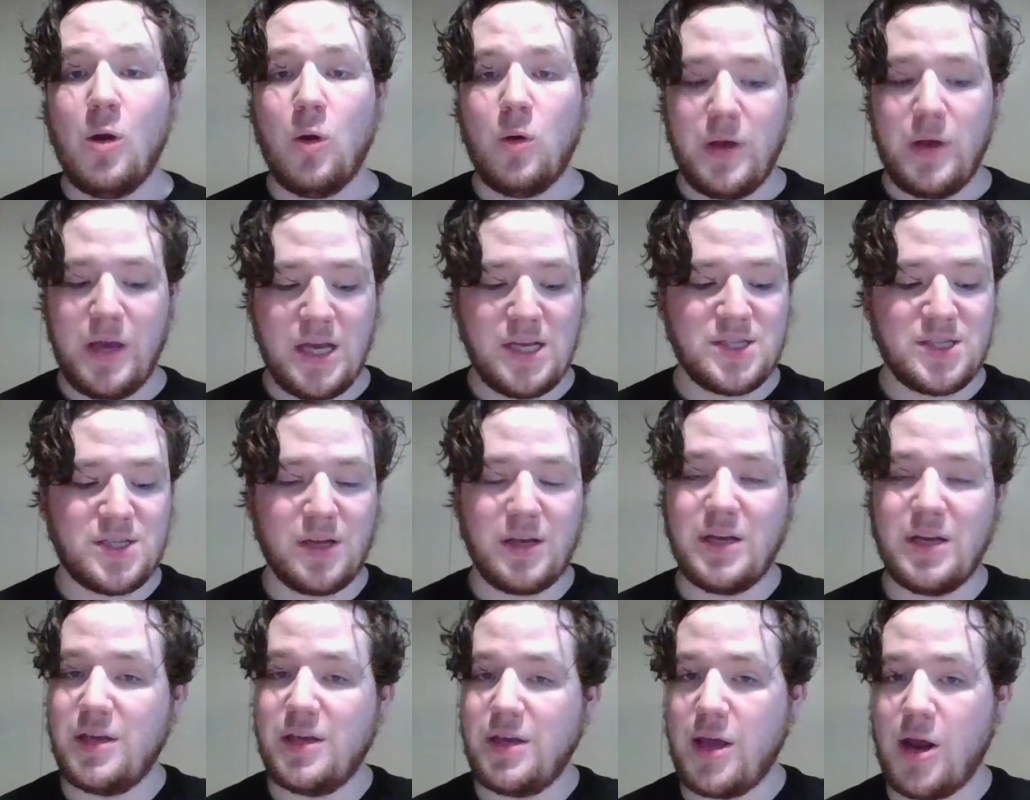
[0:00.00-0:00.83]
He's
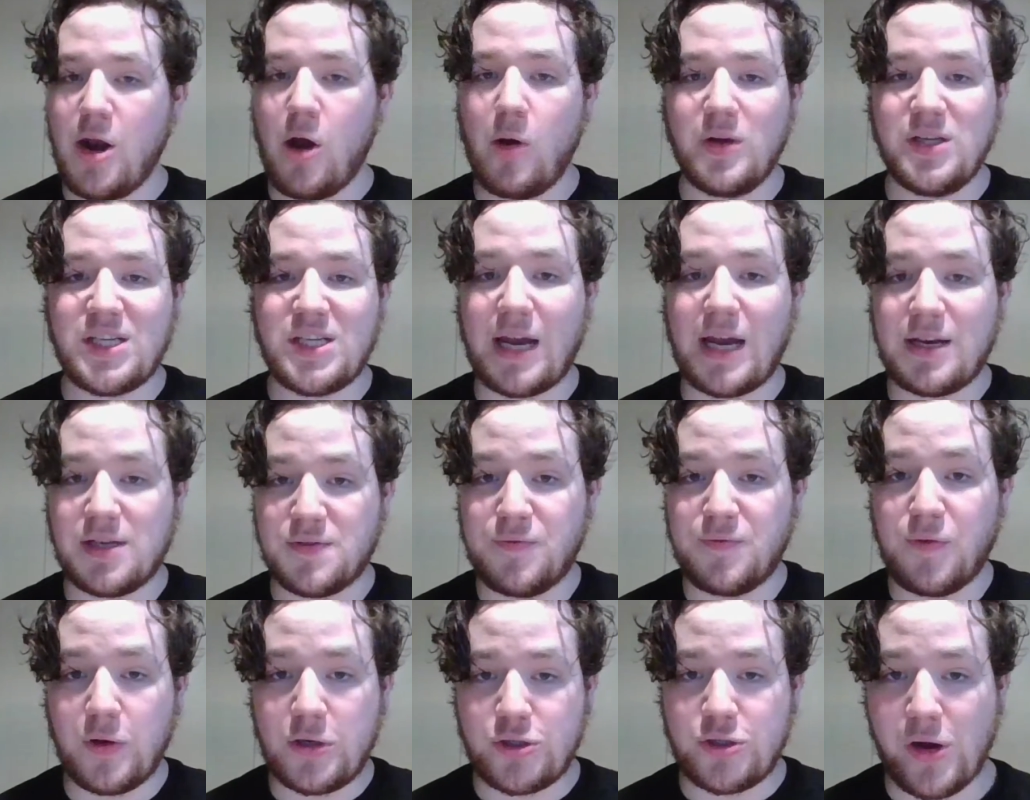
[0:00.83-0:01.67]
got his
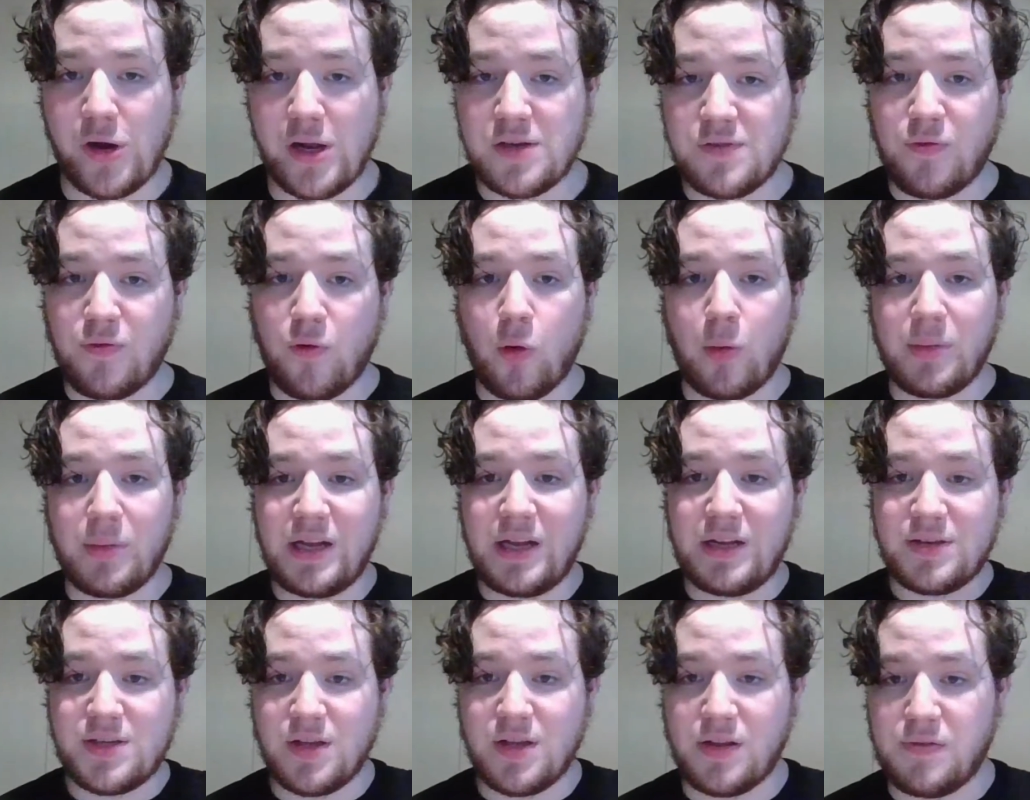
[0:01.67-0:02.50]
foot transformed
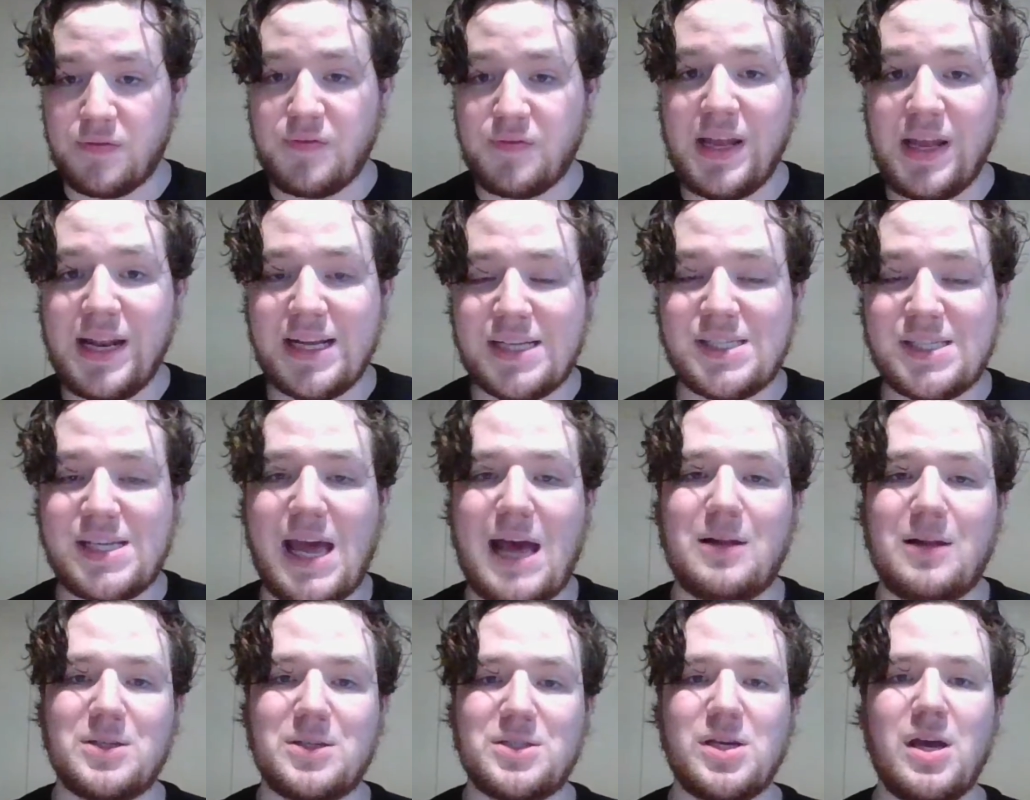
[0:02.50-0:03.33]
into the Phoenix
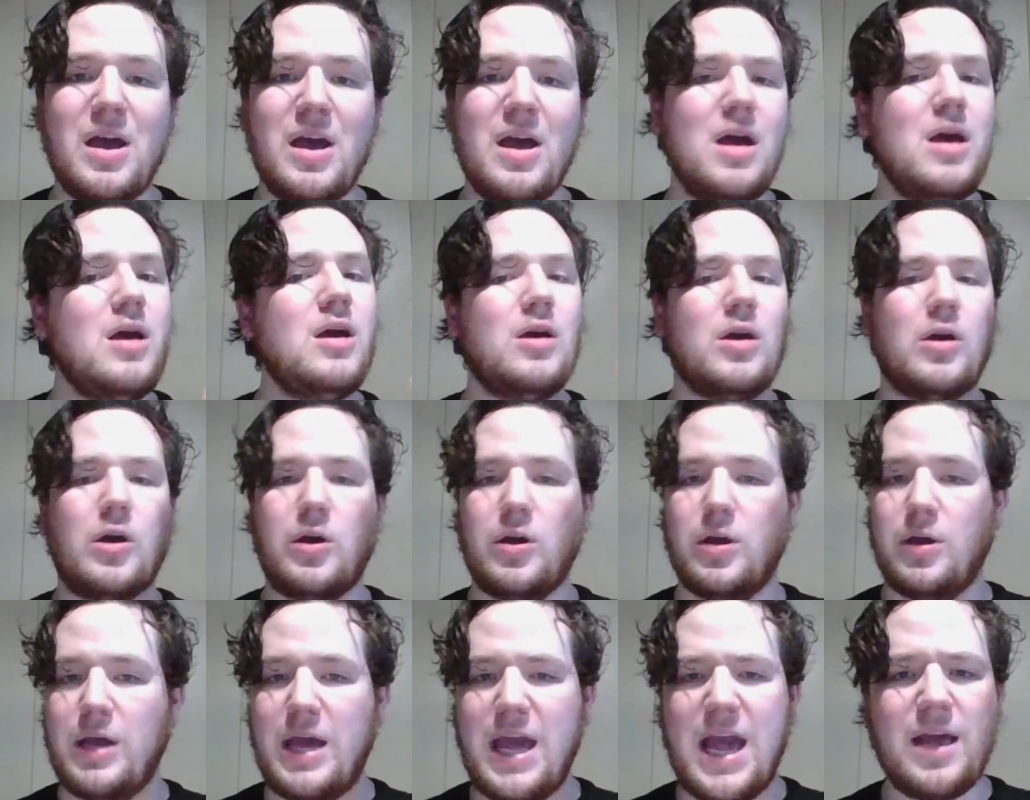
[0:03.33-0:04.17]
talons,
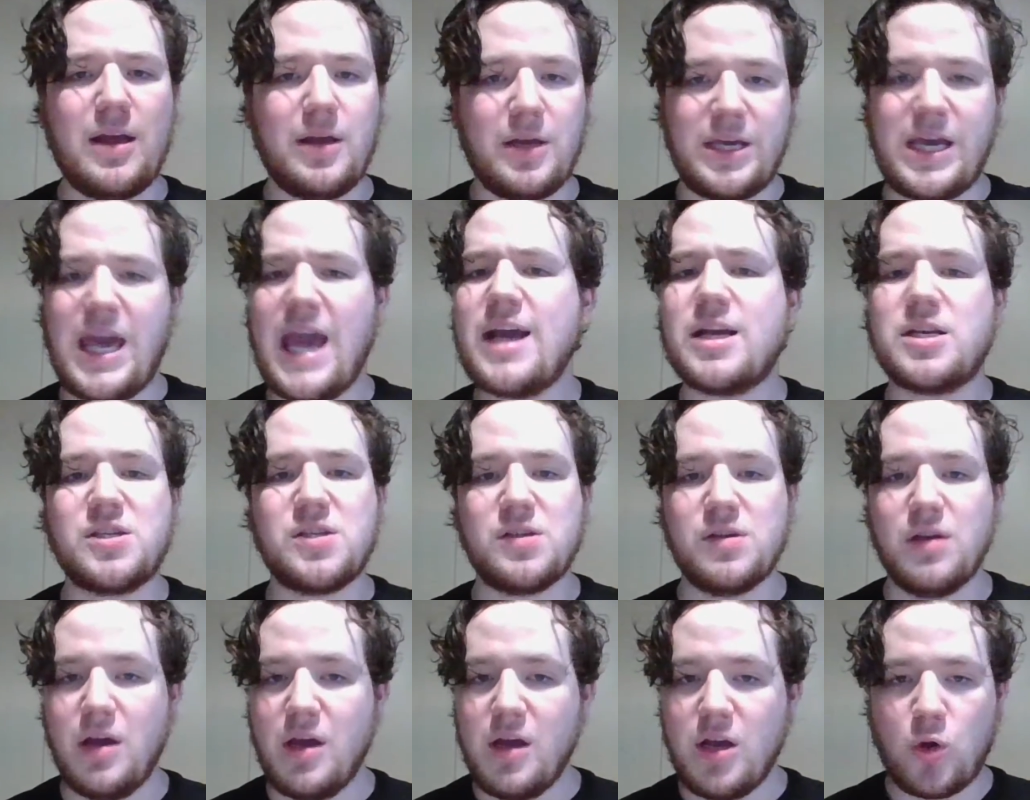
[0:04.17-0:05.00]

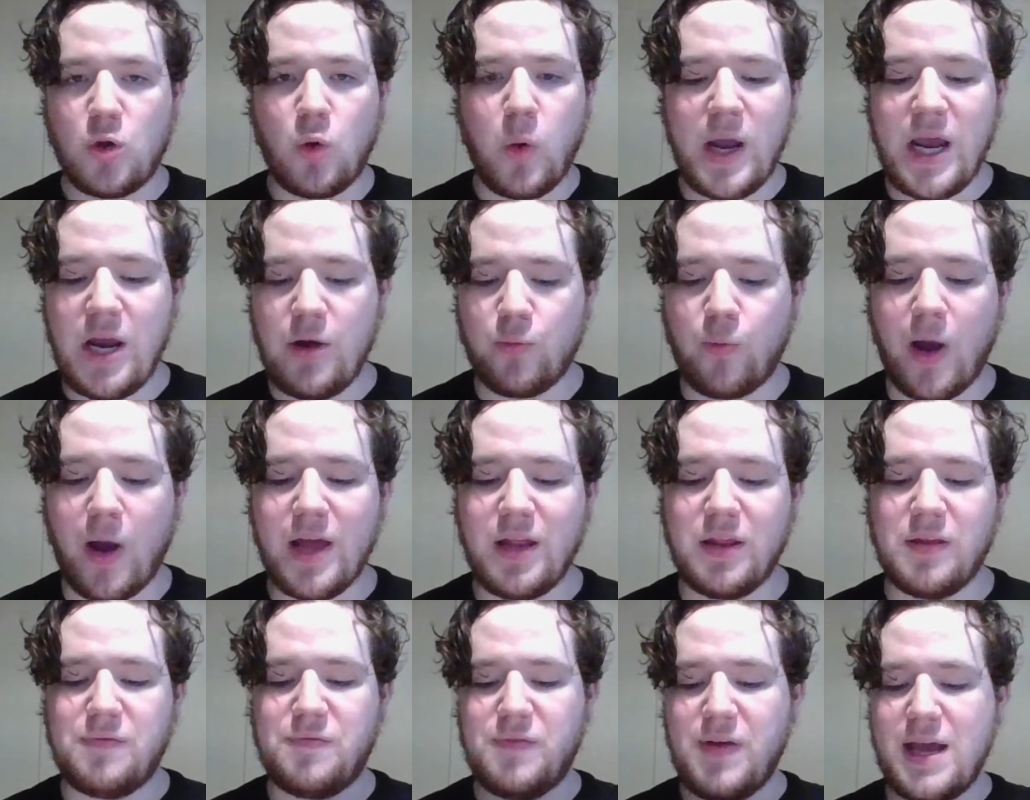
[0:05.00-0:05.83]
kicks Queen right
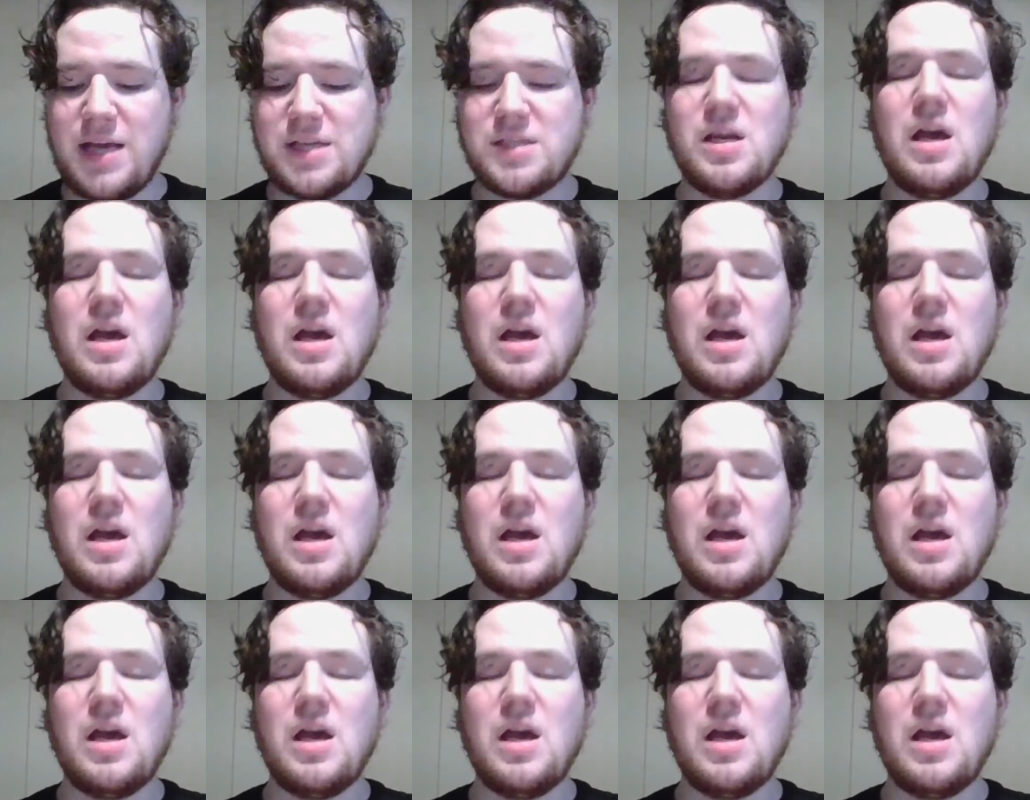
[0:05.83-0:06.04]
in the face,